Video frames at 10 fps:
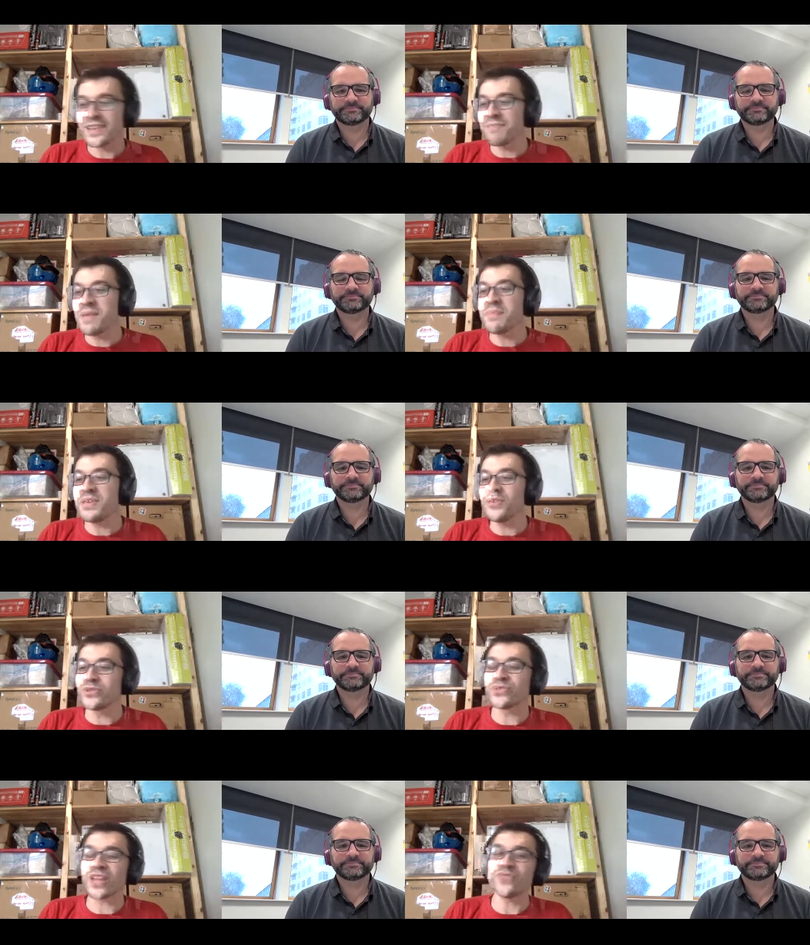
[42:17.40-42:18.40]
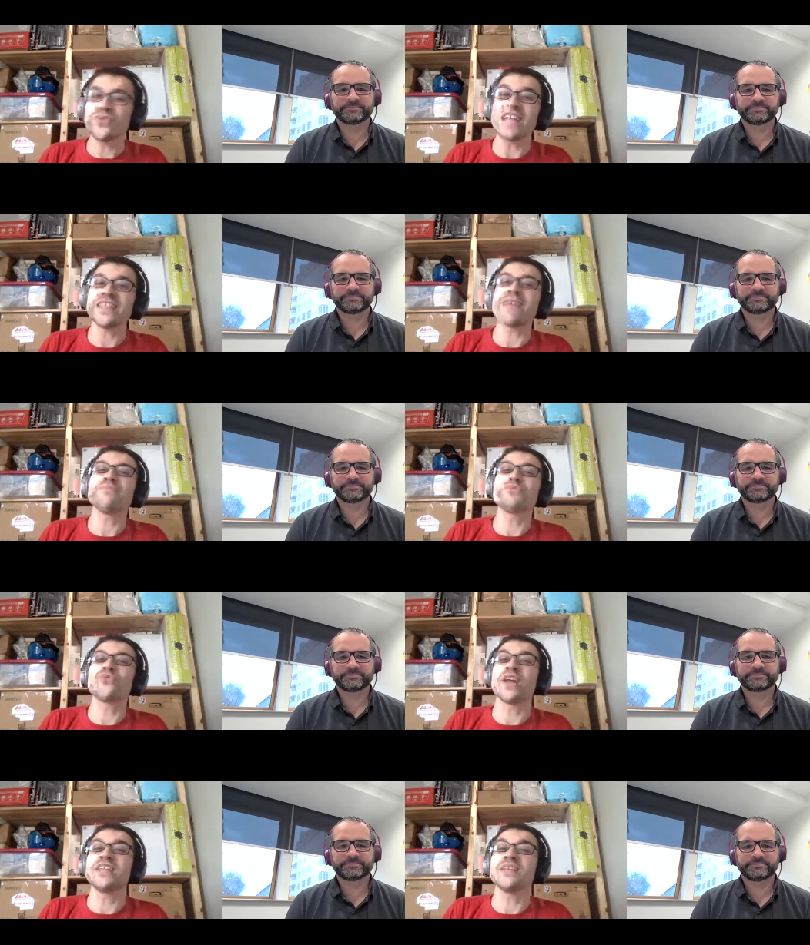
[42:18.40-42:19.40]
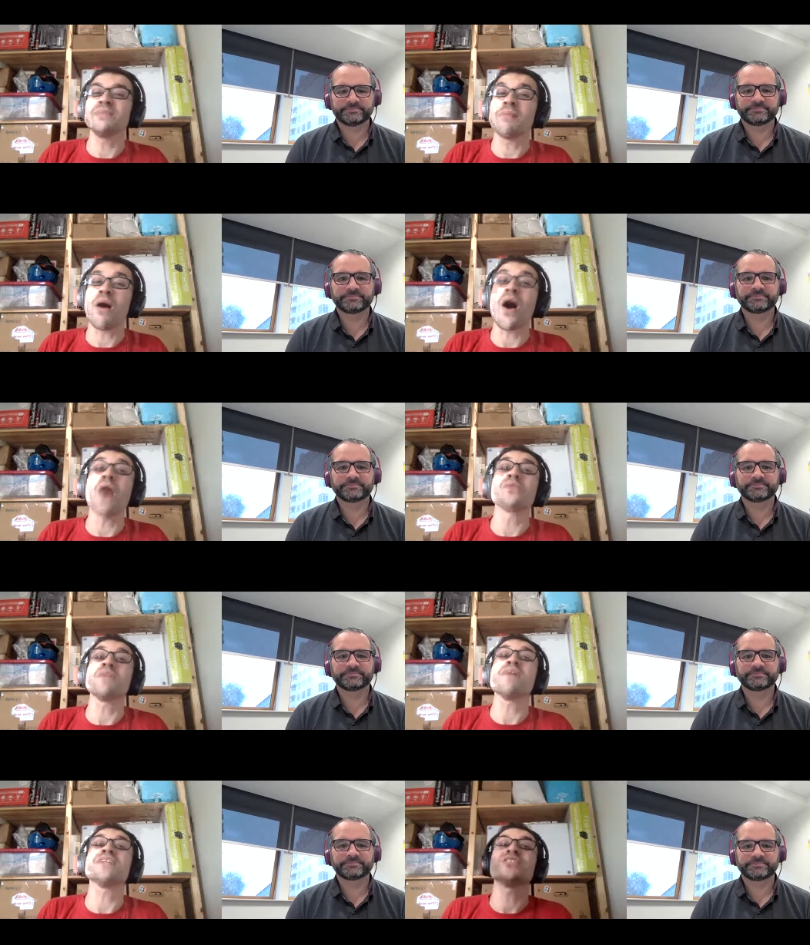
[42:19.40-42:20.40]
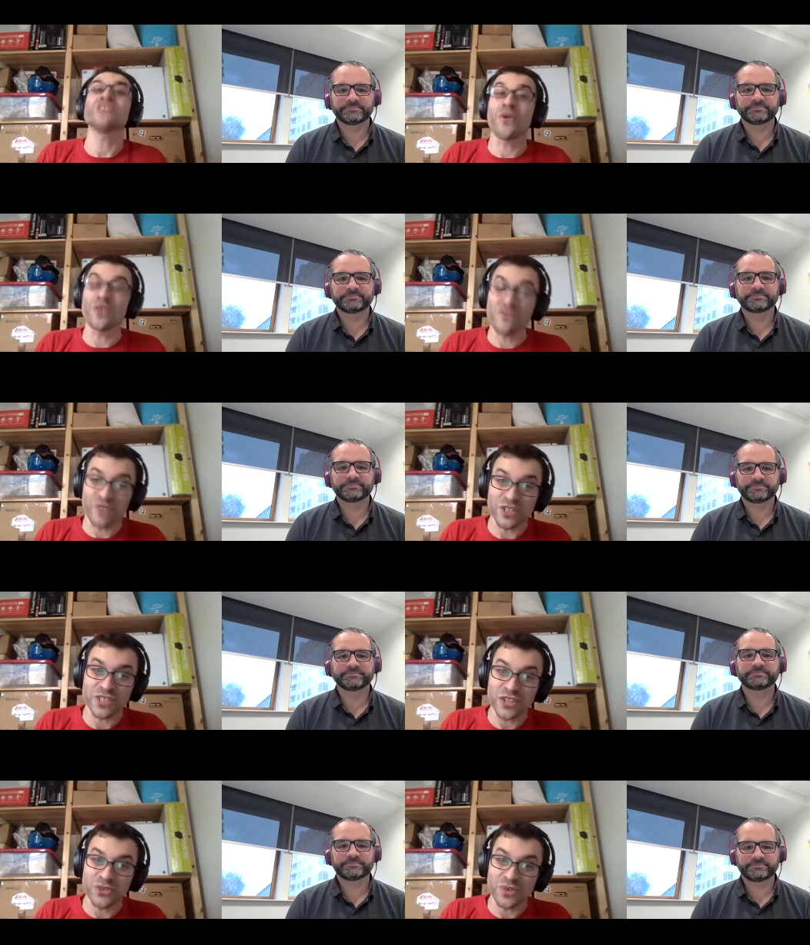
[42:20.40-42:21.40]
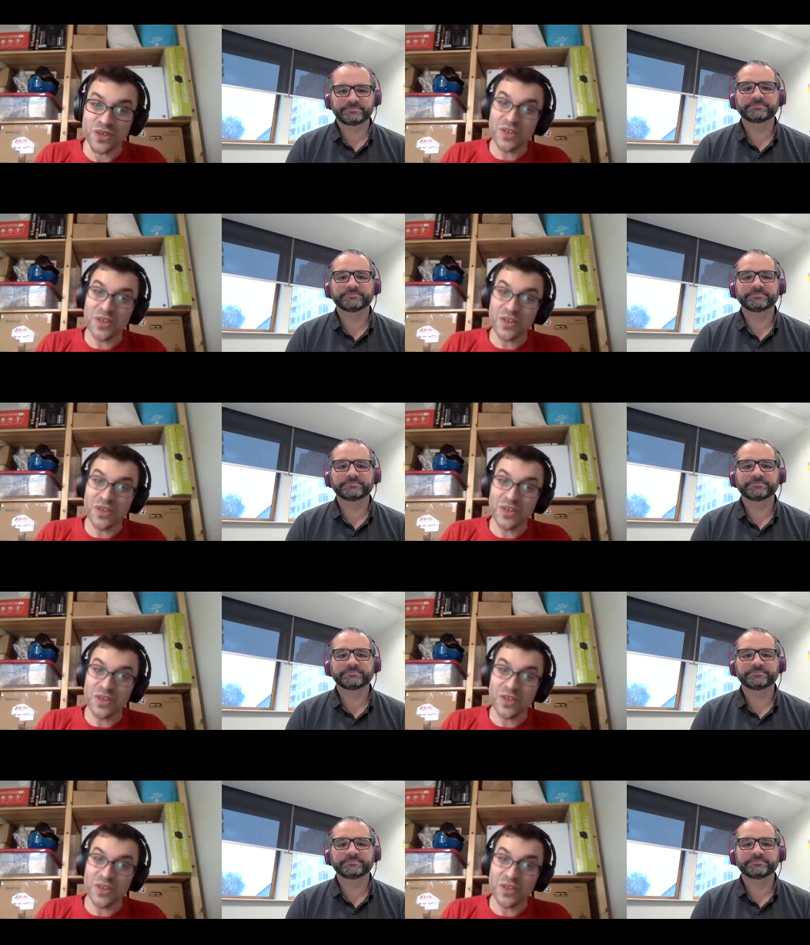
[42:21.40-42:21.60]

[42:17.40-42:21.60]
Speaker 1: and maybe you should try to get them to talk a little bit about how they manage their own infrastructure.